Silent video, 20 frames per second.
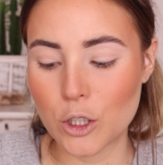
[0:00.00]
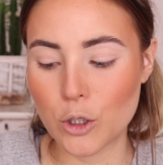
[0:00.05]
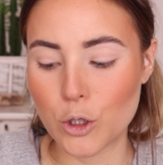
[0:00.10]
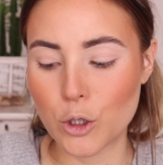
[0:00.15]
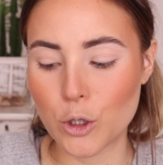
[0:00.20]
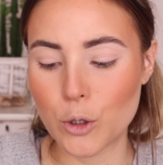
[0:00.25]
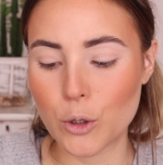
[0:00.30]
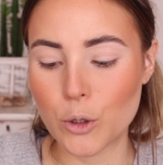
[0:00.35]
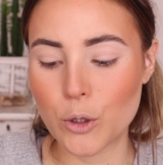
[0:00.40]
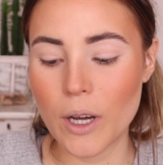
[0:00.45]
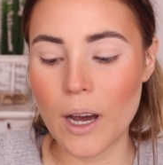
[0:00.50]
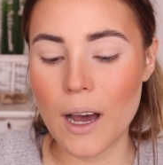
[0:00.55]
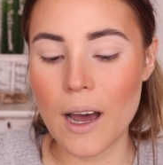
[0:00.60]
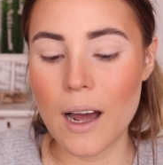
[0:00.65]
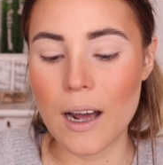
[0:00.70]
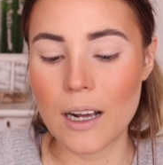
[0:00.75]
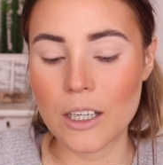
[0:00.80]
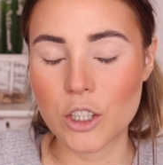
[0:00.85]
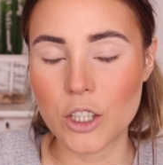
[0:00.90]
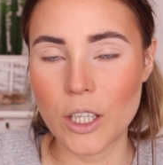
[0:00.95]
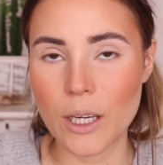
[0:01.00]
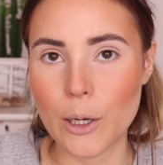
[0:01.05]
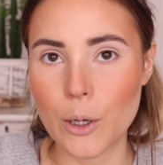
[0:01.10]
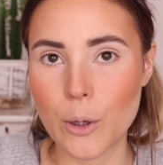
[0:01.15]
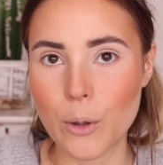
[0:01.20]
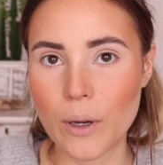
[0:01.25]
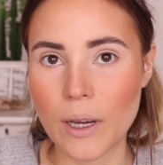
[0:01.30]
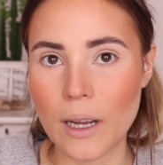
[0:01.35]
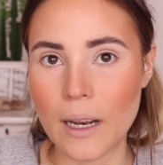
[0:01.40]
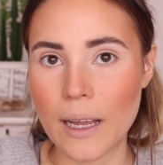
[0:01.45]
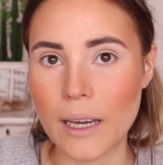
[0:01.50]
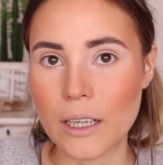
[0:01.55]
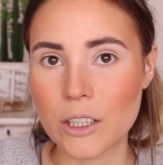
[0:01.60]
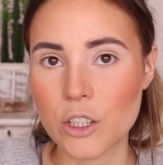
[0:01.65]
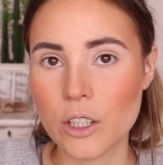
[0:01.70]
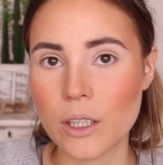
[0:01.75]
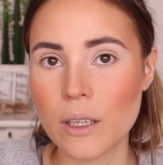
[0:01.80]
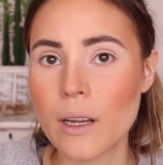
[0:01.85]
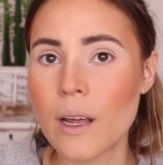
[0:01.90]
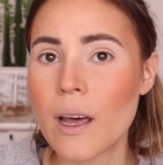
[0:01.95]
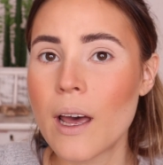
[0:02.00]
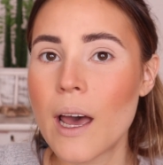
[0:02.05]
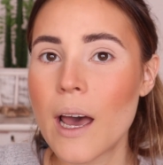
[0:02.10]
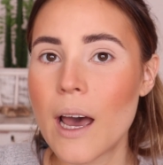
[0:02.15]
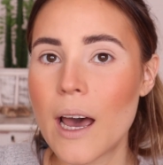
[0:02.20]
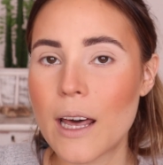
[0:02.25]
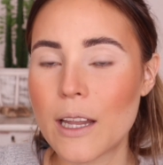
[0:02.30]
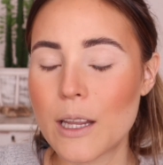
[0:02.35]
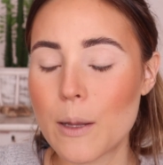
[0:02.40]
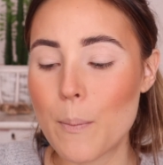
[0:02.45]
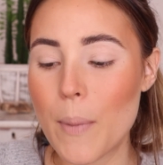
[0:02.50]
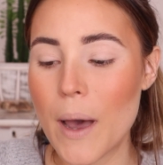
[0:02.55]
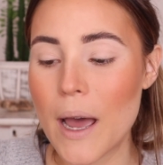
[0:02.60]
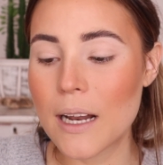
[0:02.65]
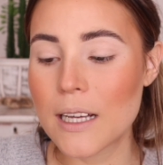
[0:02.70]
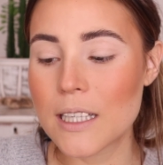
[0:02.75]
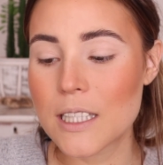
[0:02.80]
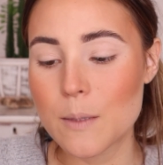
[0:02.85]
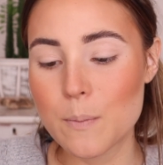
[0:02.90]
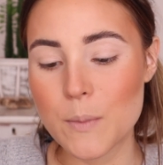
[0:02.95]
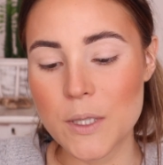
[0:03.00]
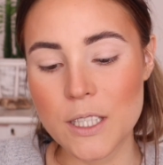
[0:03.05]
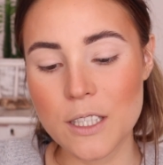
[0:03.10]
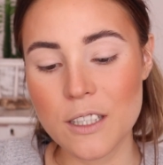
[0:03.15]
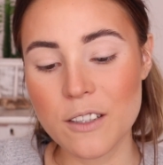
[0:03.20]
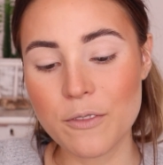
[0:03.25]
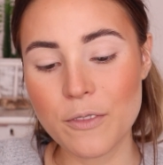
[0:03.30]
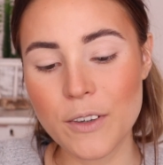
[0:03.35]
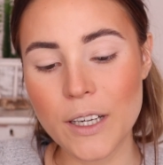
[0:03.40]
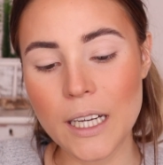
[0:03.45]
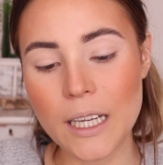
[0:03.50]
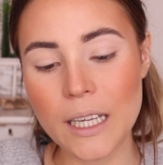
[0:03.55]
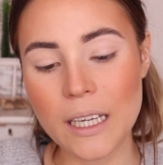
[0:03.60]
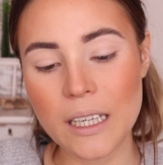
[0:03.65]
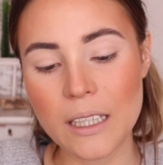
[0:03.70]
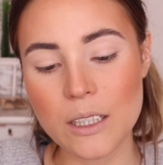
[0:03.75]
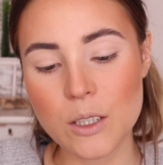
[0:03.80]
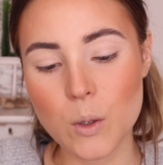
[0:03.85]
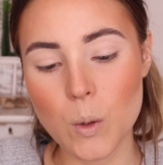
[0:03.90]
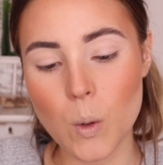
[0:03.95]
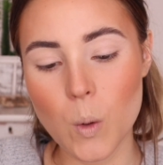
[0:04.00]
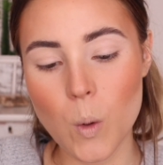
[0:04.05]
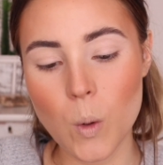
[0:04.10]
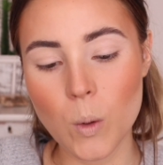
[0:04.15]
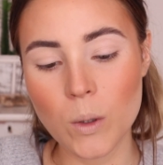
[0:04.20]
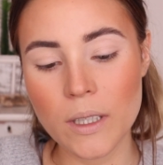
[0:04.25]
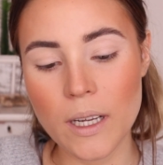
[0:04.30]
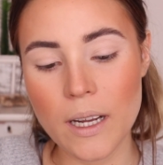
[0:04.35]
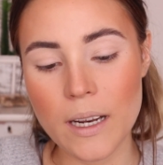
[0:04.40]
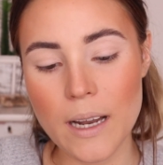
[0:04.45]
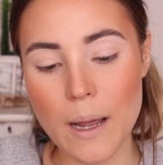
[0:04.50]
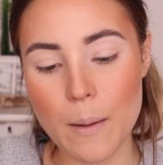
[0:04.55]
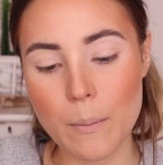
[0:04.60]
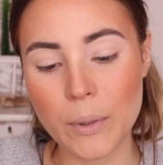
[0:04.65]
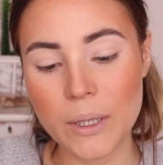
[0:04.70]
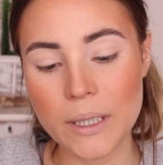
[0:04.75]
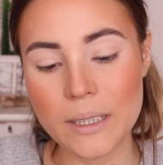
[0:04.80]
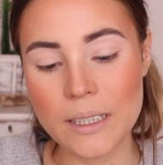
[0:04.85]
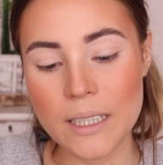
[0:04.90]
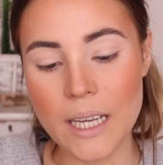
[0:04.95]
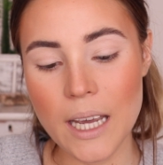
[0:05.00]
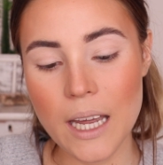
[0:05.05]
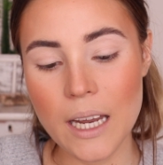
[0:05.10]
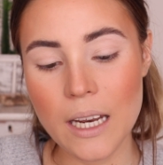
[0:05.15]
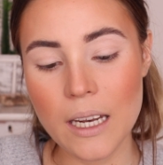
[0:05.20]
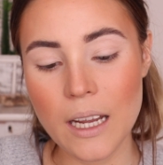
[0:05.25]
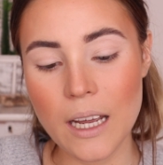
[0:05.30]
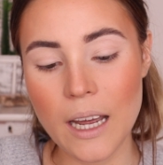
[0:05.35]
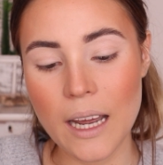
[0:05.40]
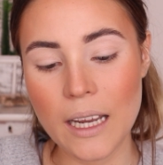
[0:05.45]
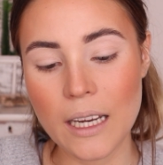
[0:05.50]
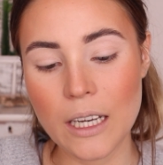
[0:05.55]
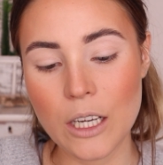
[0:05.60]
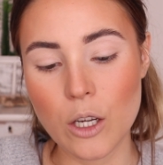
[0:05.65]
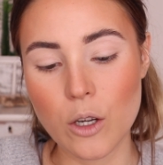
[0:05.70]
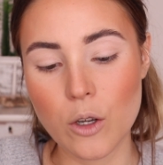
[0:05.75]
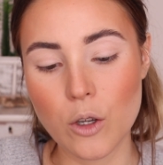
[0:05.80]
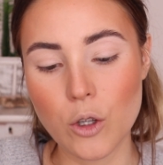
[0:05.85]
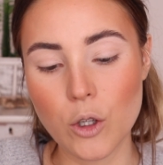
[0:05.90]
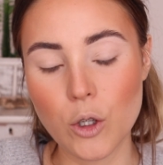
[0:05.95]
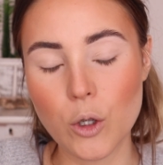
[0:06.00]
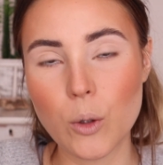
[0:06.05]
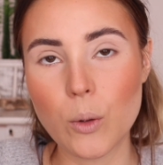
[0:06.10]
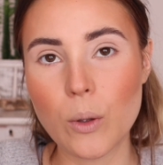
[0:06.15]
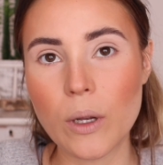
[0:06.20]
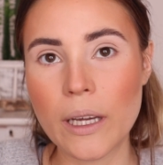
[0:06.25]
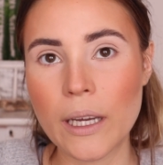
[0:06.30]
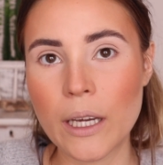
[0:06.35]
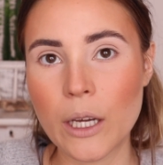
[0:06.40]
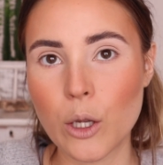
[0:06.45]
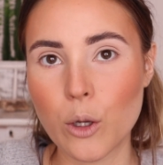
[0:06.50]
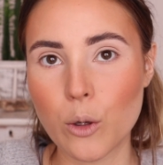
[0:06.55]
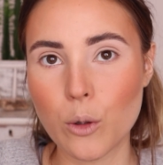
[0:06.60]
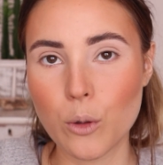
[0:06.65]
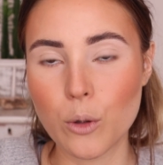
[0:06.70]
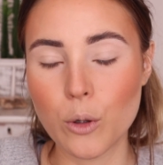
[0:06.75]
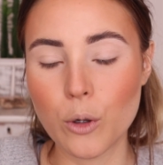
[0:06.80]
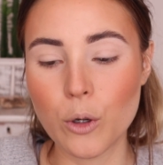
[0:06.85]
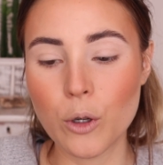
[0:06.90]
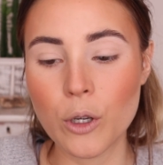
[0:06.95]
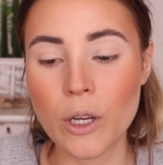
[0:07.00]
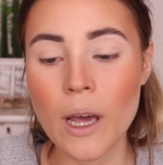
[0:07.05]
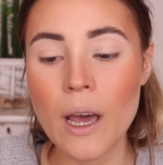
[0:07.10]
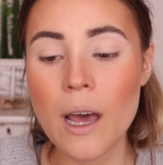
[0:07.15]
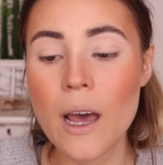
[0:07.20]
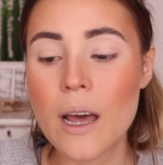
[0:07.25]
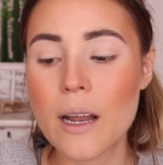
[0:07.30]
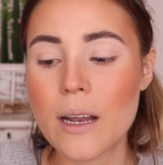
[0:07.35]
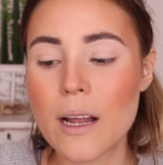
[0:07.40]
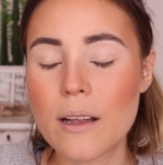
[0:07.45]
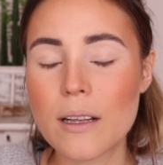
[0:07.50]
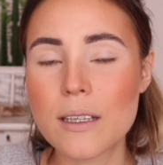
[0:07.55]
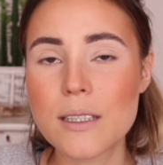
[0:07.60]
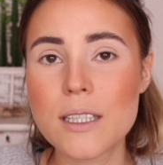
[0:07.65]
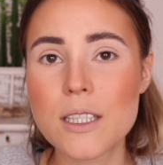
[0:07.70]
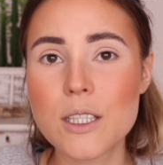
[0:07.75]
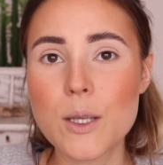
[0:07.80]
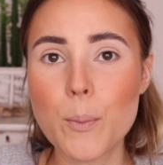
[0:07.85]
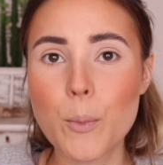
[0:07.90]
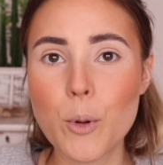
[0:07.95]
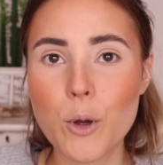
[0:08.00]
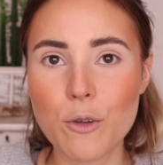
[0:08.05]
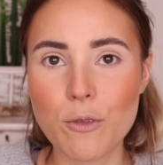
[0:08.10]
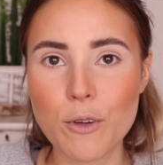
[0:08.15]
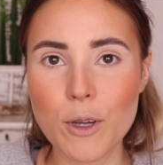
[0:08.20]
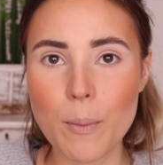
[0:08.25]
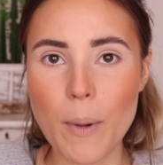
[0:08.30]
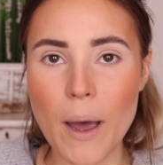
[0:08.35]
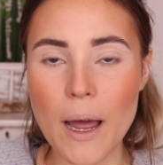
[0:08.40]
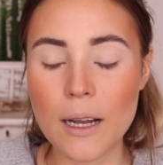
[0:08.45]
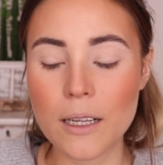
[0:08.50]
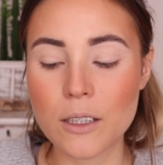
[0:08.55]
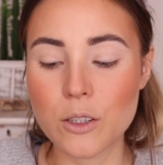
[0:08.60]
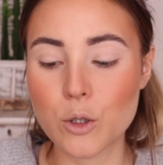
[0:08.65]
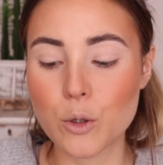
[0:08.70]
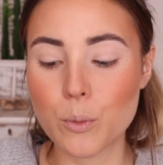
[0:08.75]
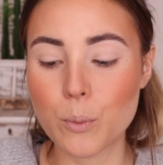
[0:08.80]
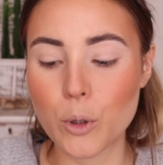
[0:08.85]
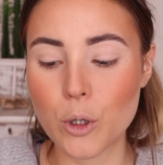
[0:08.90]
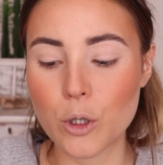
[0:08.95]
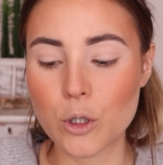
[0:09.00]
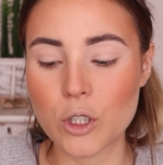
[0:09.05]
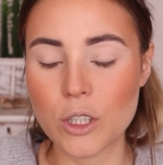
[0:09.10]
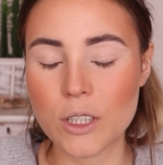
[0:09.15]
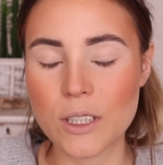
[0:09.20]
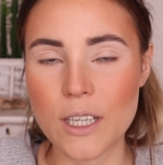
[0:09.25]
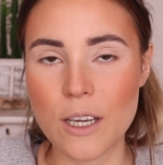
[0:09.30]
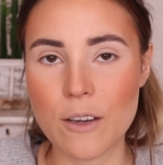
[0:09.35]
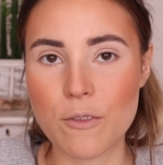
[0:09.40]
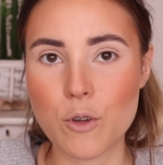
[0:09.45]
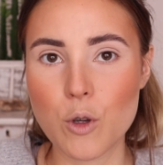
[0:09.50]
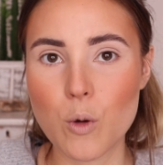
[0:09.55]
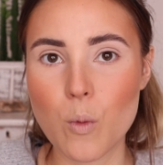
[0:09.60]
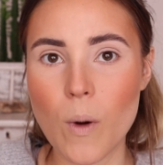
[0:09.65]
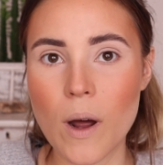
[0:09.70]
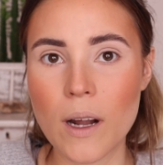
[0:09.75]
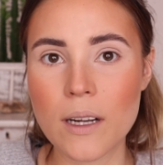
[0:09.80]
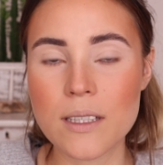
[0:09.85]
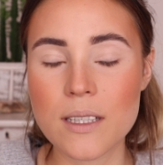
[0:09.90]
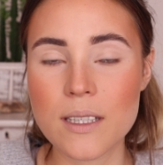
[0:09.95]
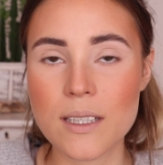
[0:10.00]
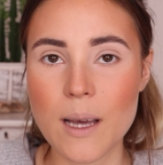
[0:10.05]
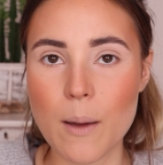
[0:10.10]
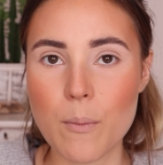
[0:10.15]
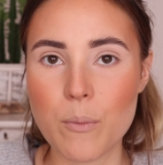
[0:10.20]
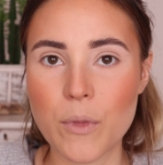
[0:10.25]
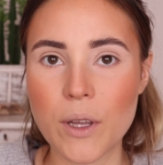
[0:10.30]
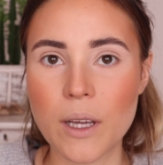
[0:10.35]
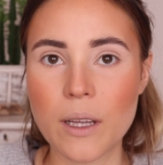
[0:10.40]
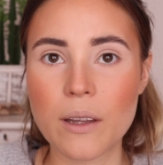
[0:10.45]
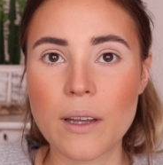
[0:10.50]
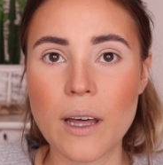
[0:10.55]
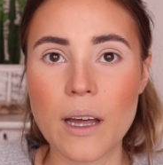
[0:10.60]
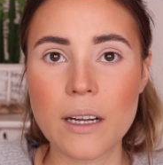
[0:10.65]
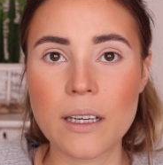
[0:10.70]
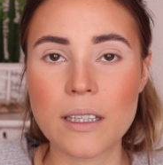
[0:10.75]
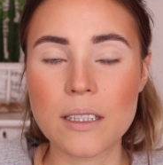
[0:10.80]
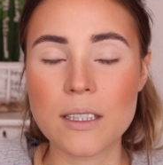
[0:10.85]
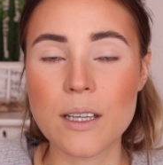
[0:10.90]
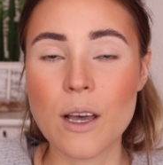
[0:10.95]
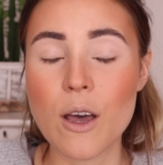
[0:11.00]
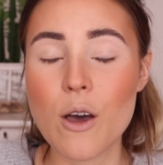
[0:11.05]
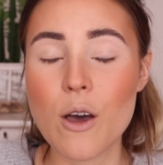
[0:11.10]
Nude Eyeshadow Collection, and the palette specifically is called number 10 in Newly Nude. Now this is the perfect palette to purchase if you want something that is